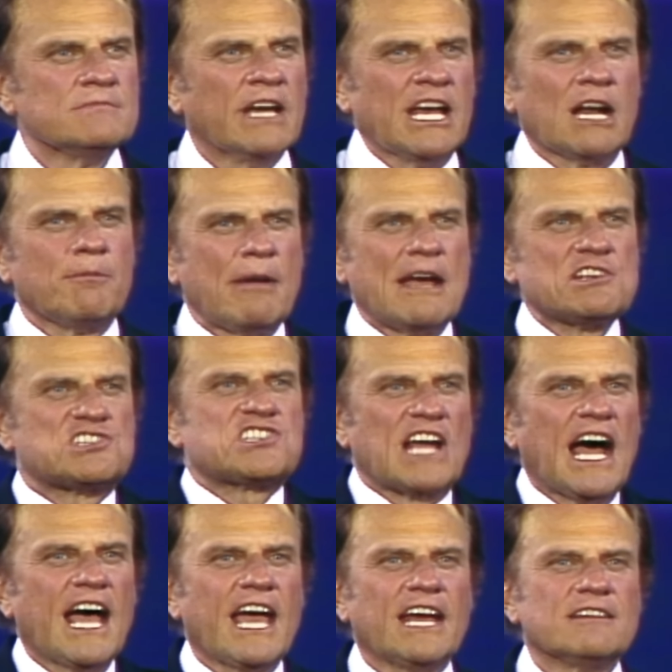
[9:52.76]
It'll be a
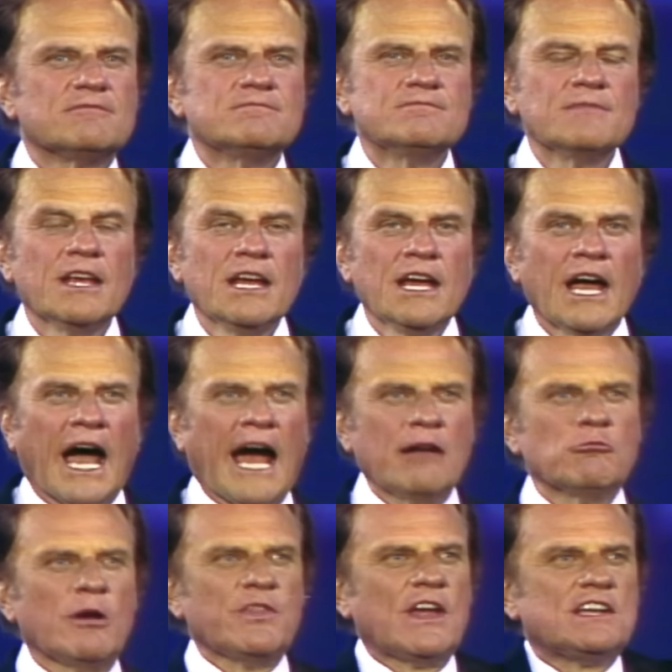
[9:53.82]
sign.
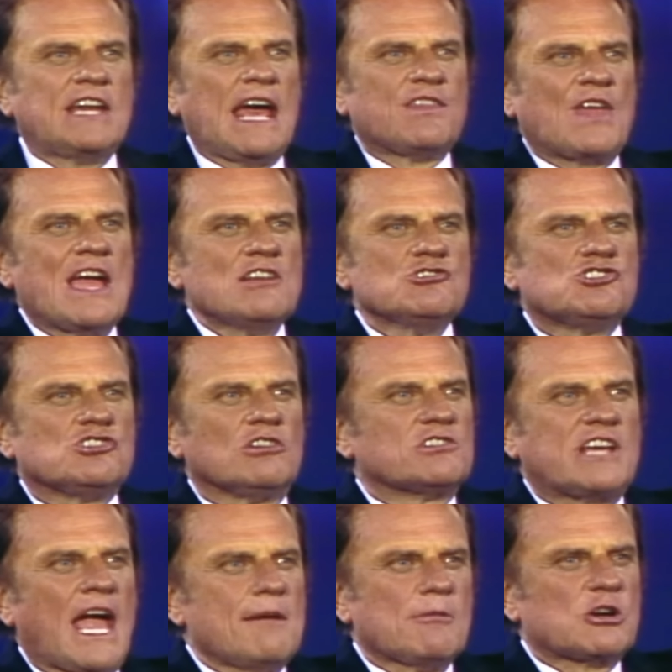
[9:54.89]
And when the death angel
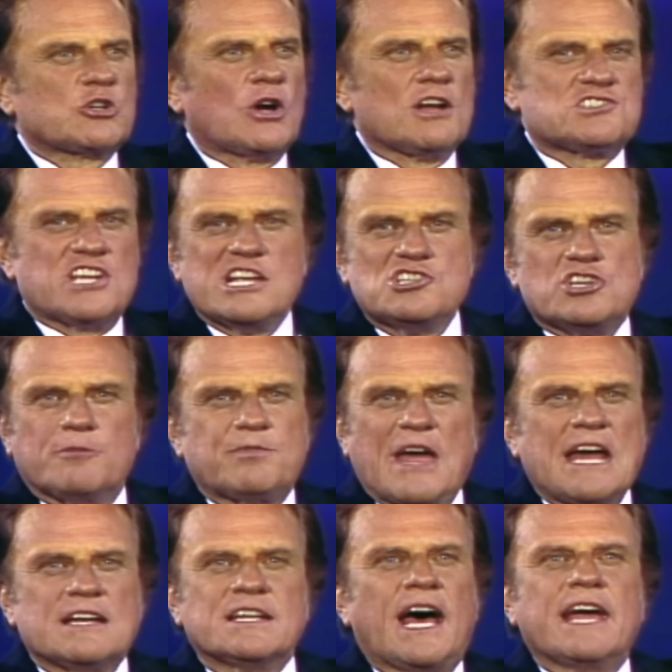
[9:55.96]
came across Egypt
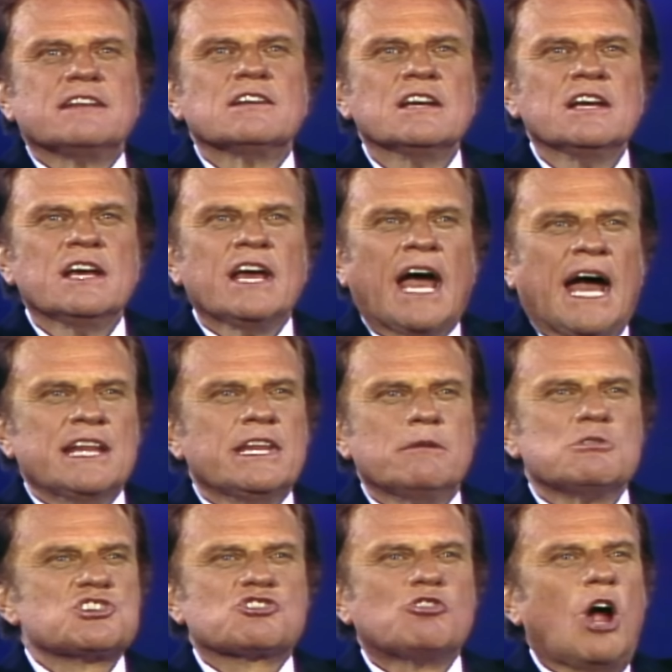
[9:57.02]
that night and there
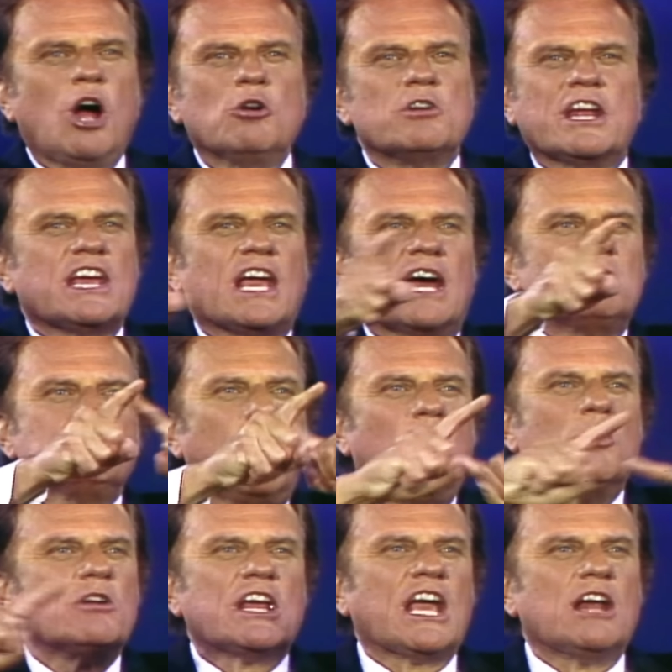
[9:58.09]
was groaning and
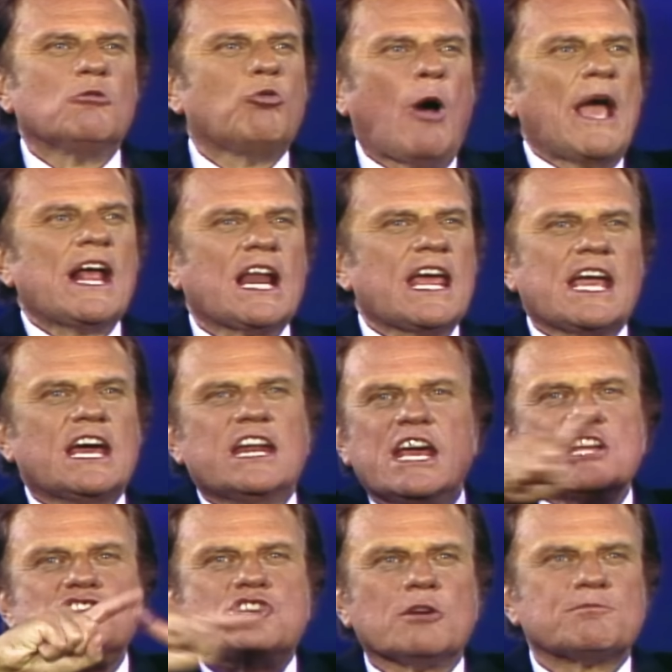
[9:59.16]
moaning and wailing in
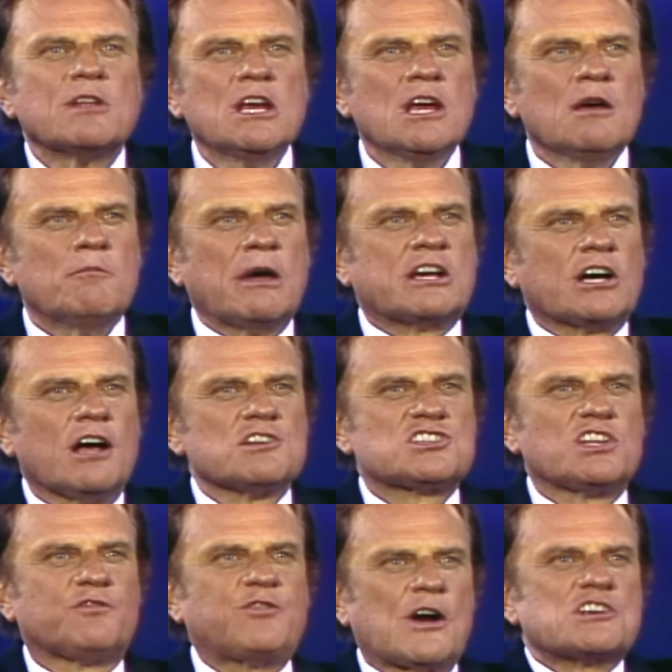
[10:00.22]
Egypt because
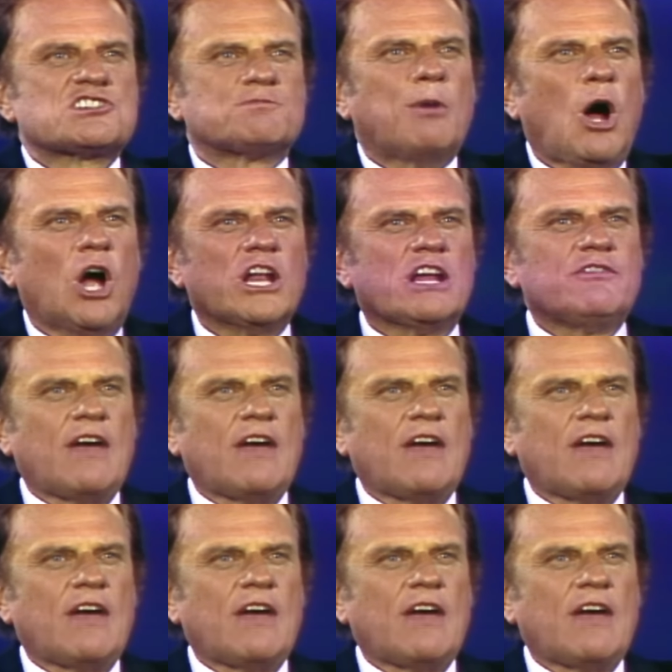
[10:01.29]
the firstborn